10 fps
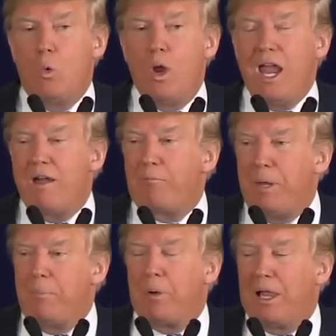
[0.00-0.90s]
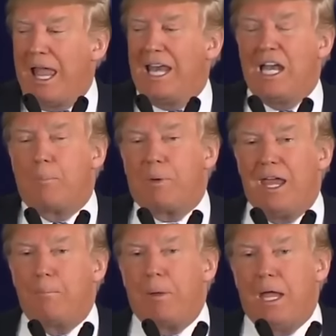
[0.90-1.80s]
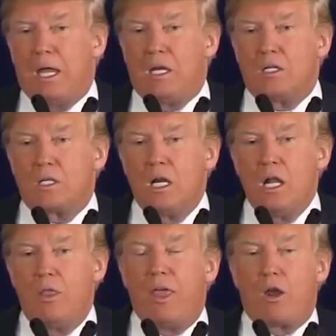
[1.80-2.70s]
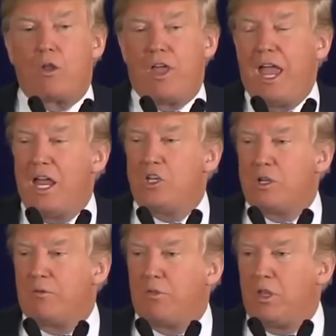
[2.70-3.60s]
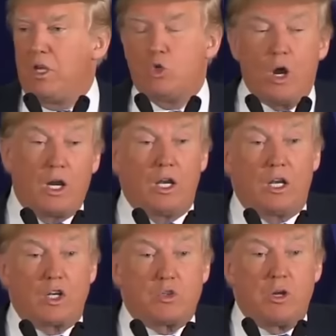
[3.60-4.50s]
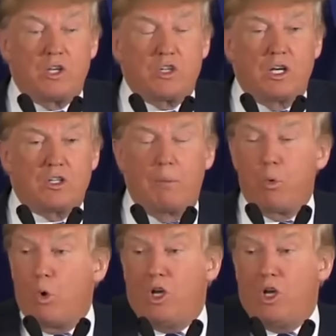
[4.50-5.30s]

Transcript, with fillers: We have people heading up campaigns that are the heads of the drug industry, as an example.